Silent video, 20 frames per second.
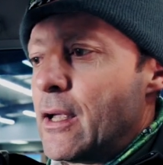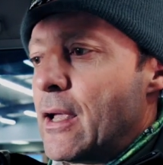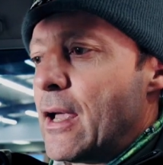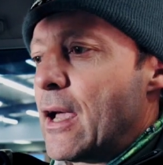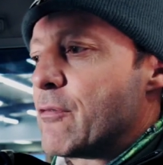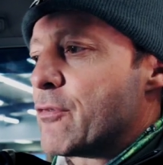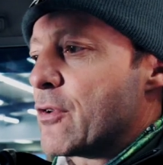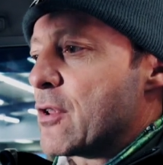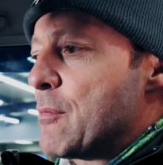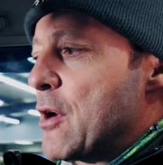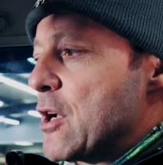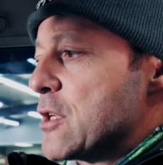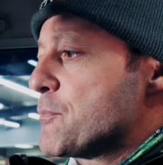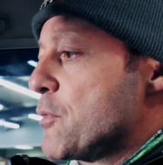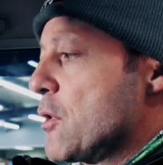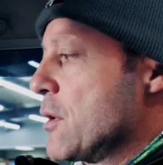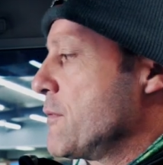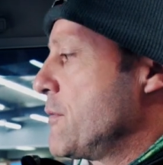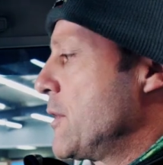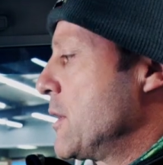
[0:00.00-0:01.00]
And for the
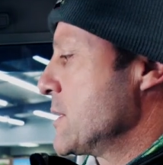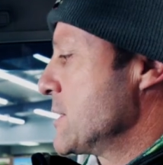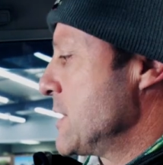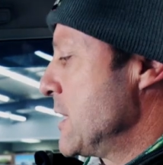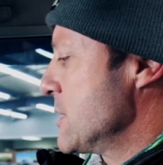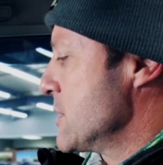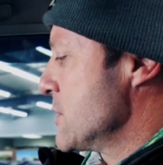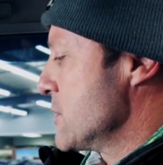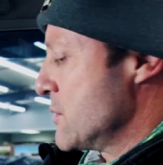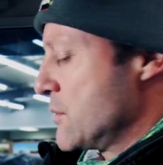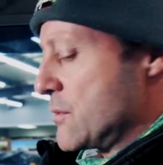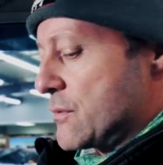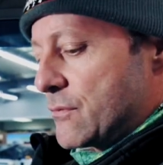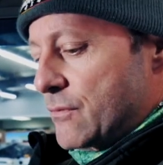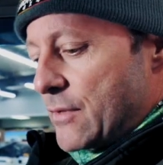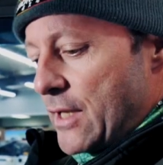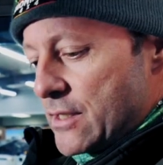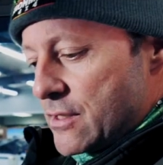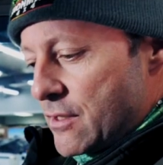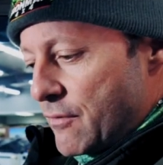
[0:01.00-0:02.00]
most part, folks,
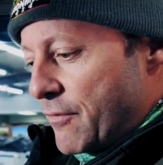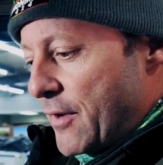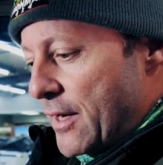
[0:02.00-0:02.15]
that's the